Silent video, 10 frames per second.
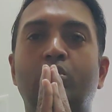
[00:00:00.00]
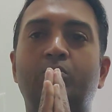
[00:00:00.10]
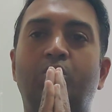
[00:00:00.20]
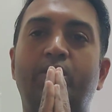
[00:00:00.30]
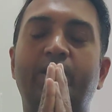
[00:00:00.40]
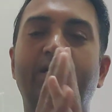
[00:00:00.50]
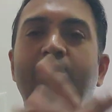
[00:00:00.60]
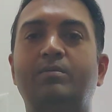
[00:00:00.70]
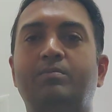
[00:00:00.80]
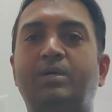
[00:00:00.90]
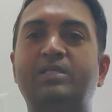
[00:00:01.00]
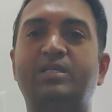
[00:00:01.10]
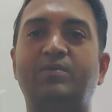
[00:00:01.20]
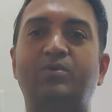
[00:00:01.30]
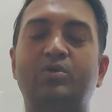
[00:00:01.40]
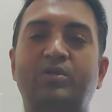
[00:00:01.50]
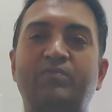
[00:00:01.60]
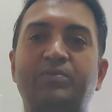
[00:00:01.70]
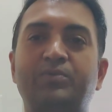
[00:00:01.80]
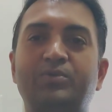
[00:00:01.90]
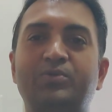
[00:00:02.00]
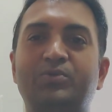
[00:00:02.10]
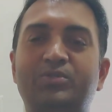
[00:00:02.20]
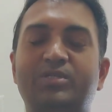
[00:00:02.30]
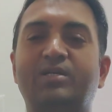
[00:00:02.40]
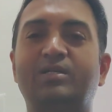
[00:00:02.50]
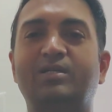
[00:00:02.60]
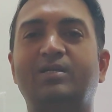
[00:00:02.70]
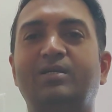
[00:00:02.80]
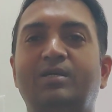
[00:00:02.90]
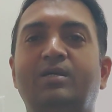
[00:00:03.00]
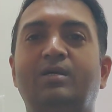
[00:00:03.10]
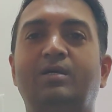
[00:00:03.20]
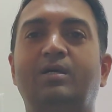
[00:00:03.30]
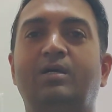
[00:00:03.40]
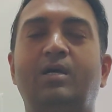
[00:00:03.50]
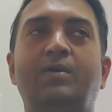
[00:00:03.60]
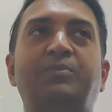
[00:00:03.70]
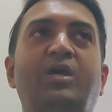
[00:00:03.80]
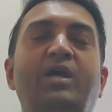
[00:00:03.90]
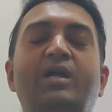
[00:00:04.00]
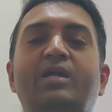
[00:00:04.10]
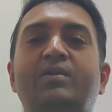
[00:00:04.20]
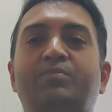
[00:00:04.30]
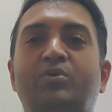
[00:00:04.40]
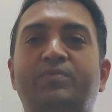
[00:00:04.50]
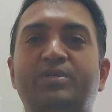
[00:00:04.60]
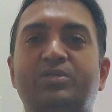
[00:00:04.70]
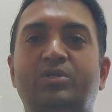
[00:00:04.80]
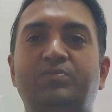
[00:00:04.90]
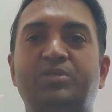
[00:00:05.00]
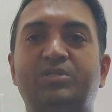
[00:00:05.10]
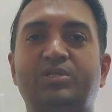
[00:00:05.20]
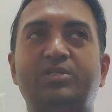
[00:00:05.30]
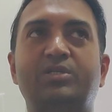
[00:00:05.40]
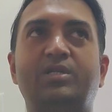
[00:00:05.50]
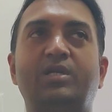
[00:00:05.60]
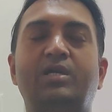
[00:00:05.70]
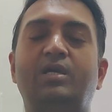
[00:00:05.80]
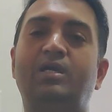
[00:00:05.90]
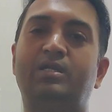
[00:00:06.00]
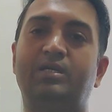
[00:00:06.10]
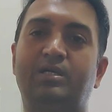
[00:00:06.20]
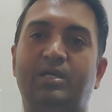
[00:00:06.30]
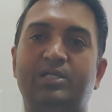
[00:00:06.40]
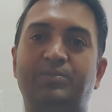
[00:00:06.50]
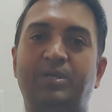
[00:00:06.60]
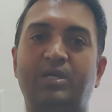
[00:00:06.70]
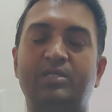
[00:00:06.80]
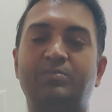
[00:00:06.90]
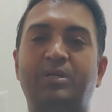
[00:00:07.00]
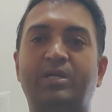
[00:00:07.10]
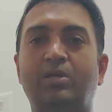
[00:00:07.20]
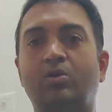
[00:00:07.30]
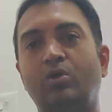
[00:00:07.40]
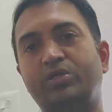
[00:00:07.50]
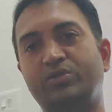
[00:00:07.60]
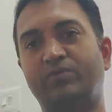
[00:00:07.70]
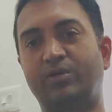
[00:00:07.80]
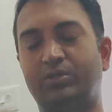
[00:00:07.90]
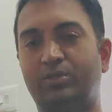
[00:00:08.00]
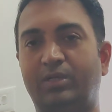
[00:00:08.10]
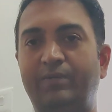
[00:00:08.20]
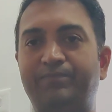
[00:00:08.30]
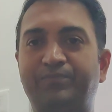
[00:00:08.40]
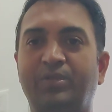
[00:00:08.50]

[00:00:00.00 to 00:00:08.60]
Good morning. Myself, Dr. Vipul Gurjar. I am the head and a professor of the surgery in SBKS Medical College, Vadodara.